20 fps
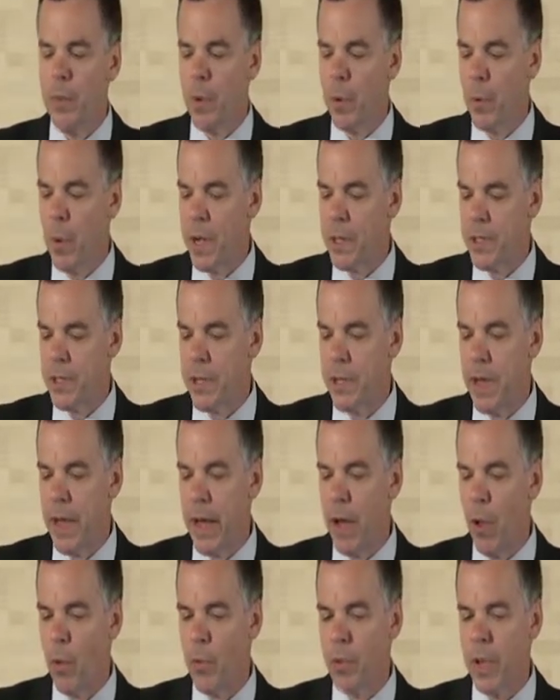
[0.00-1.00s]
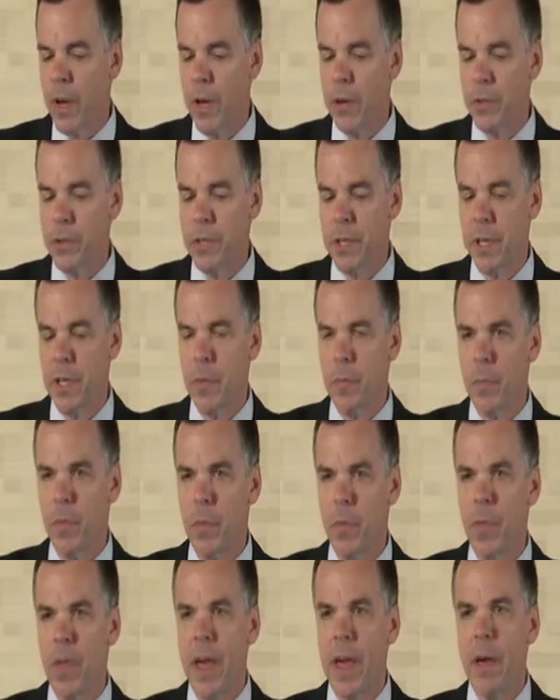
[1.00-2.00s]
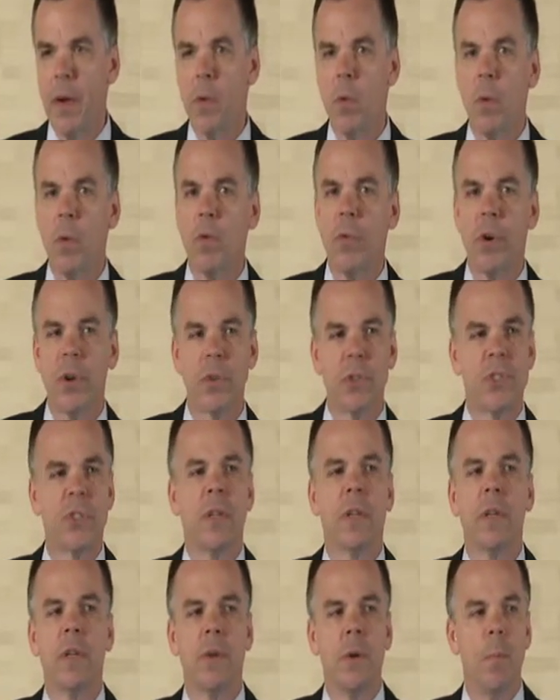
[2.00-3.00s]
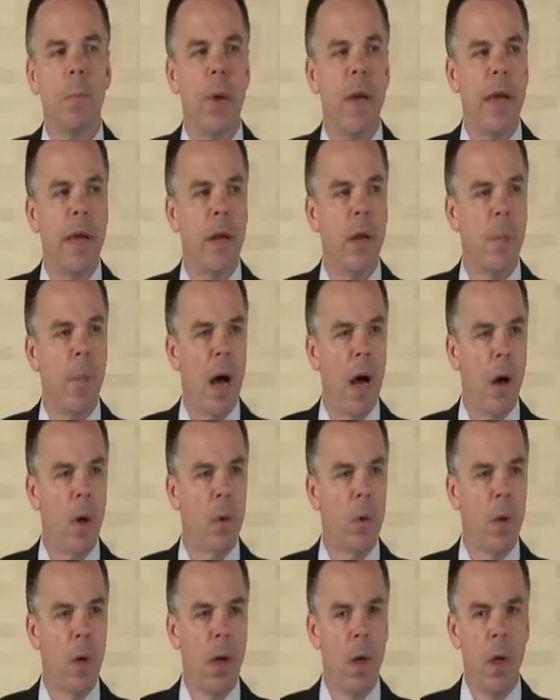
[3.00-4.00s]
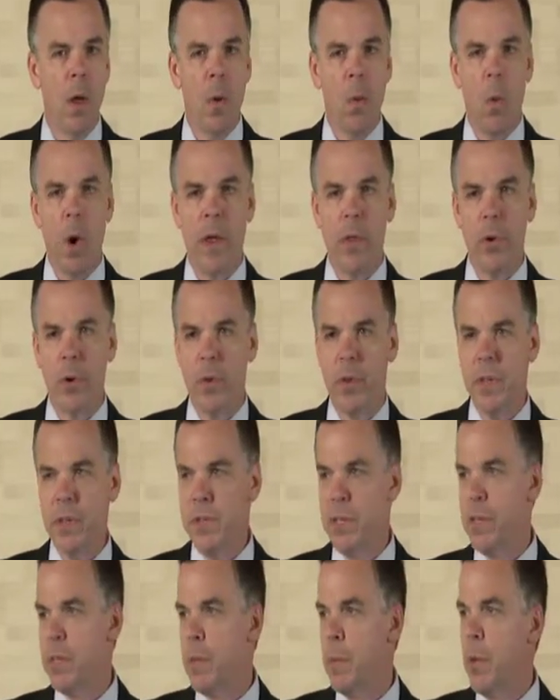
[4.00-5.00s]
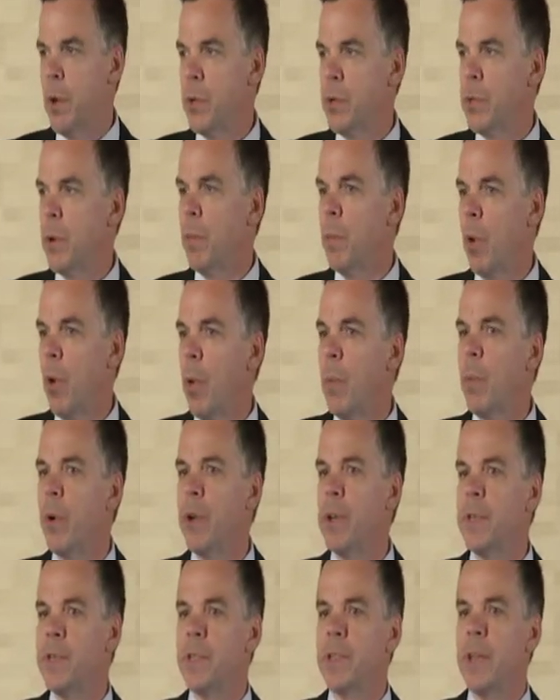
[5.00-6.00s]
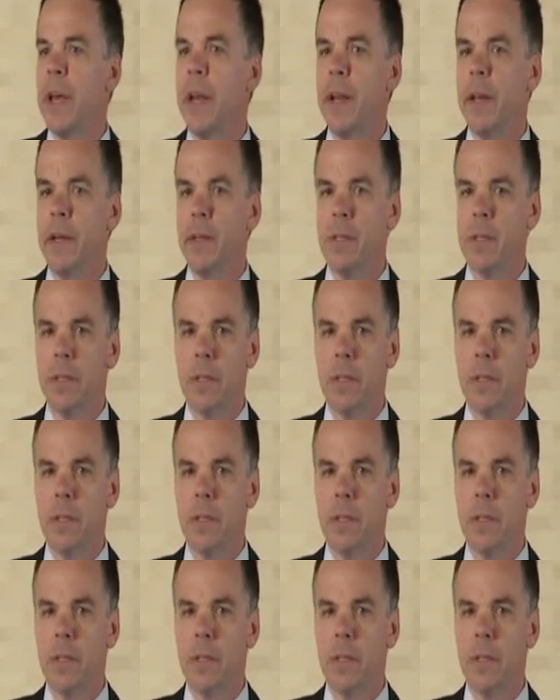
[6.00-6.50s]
the rest of the healthcare team, there's still a debate about whether this is the most appropriate setting